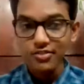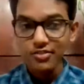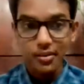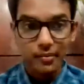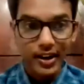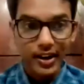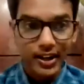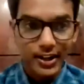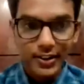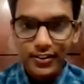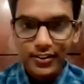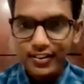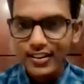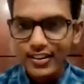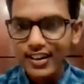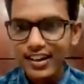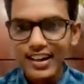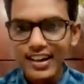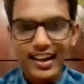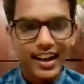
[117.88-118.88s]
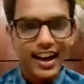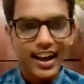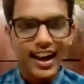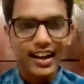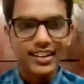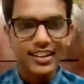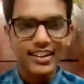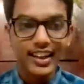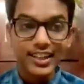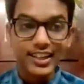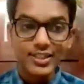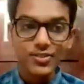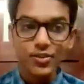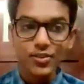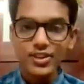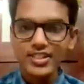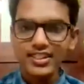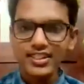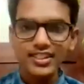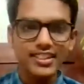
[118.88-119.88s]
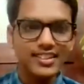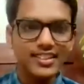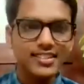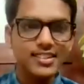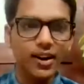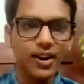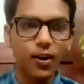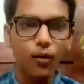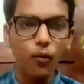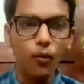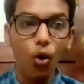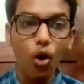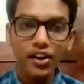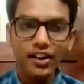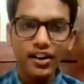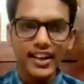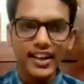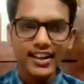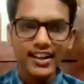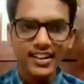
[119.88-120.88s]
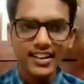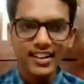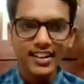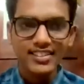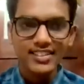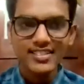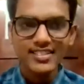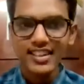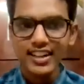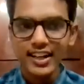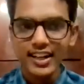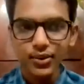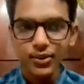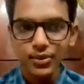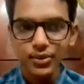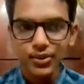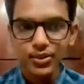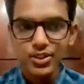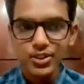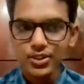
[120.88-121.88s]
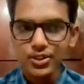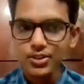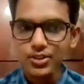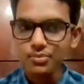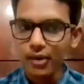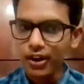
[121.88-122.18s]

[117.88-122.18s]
informative. And the next question is, what interest led you to choose